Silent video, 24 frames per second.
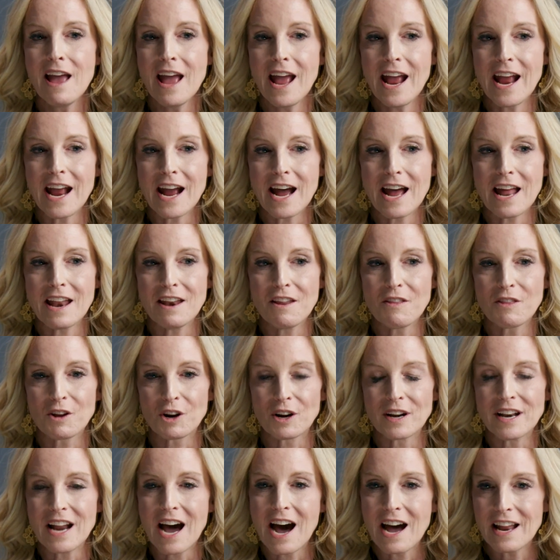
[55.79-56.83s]
and they're
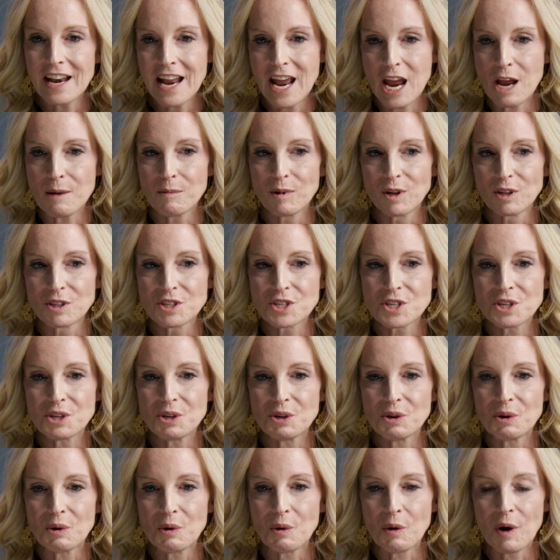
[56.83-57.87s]
not able
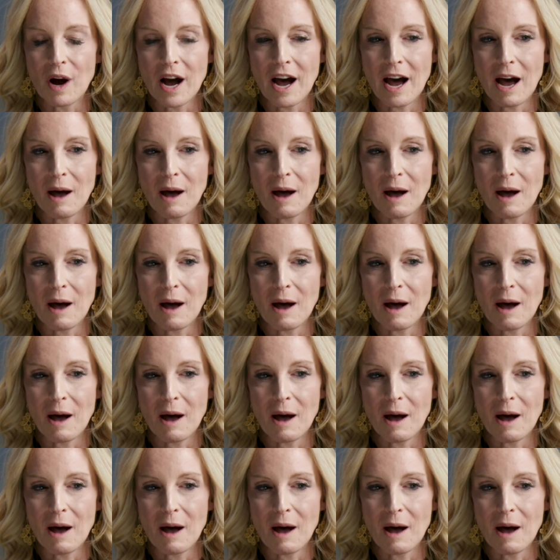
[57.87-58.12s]
to